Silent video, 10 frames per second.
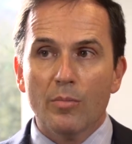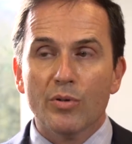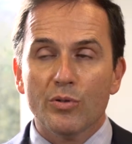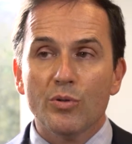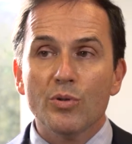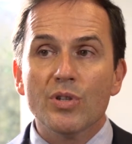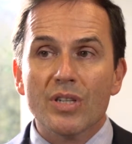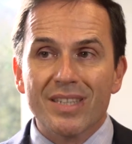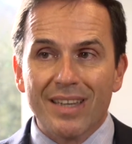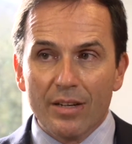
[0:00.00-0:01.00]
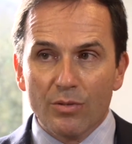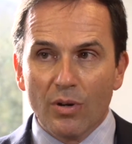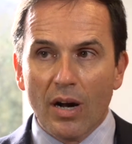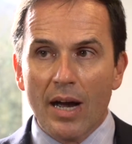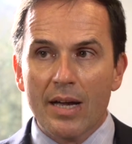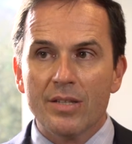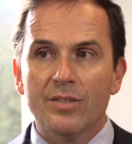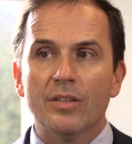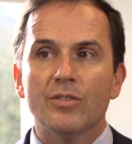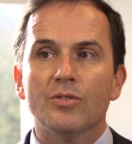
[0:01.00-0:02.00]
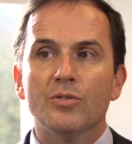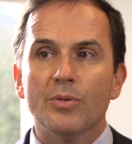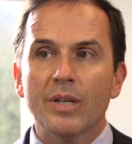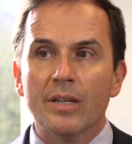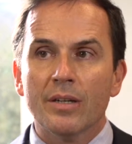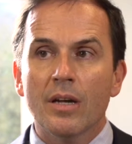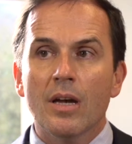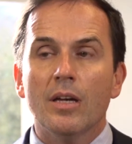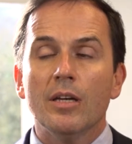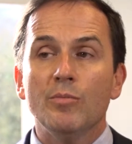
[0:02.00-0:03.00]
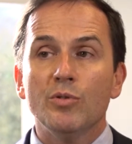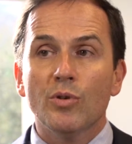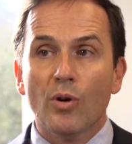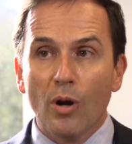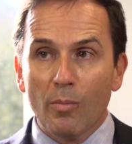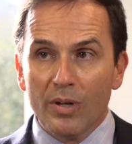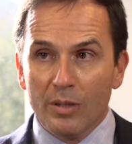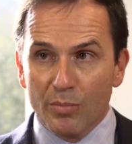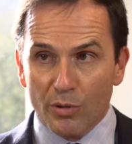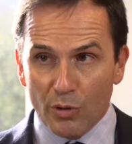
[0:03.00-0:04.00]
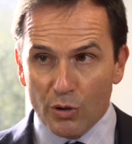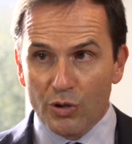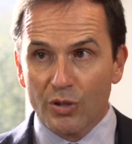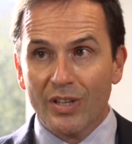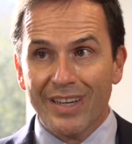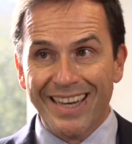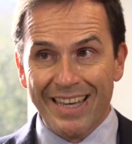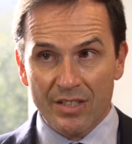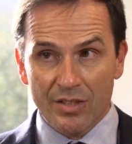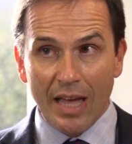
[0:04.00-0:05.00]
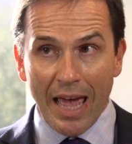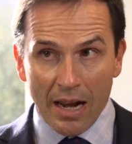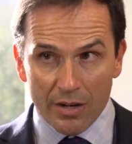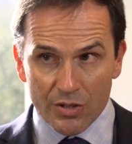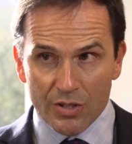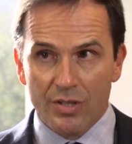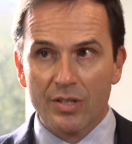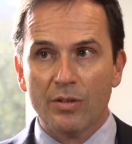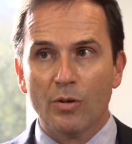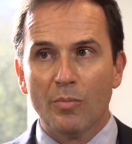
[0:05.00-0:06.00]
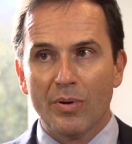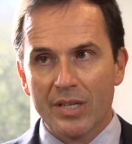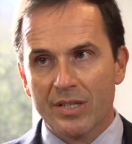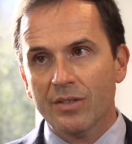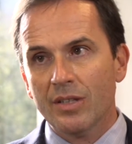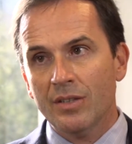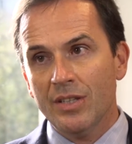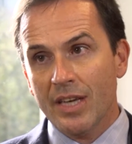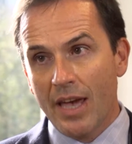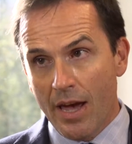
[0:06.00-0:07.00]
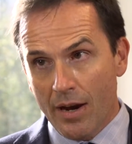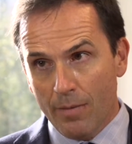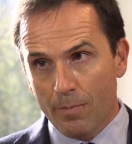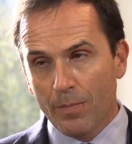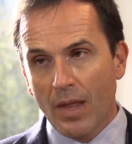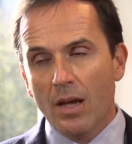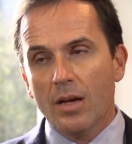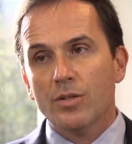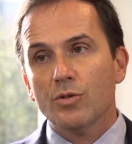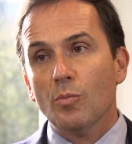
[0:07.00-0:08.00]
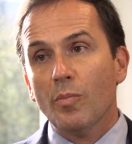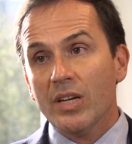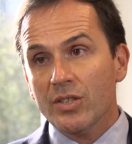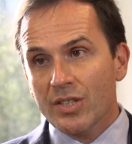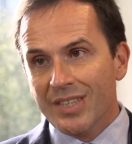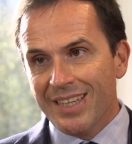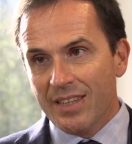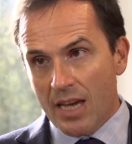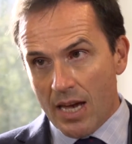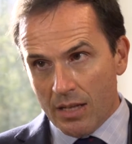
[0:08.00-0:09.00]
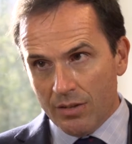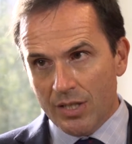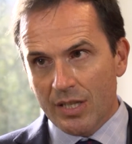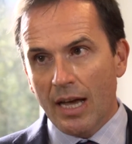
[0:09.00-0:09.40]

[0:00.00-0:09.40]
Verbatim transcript: produce cytokines that trigger immunoglobulin production against allergens that are present in the air. So patients inhale these